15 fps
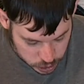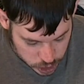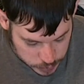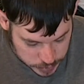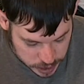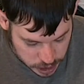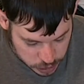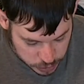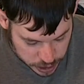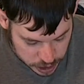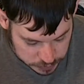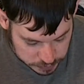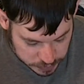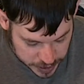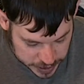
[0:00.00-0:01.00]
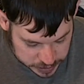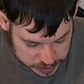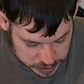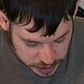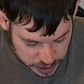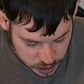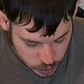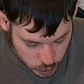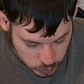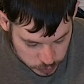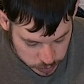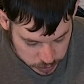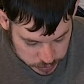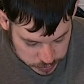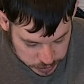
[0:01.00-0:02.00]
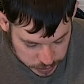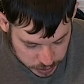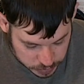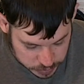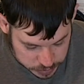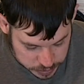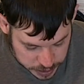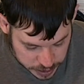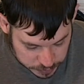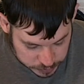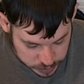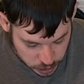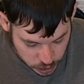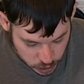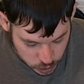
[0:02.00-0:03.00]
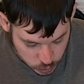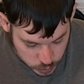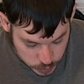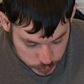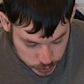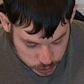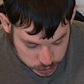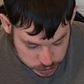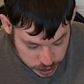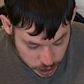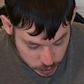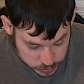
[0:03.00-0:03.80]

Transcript: "Could be a grand fight today over the left. We pushed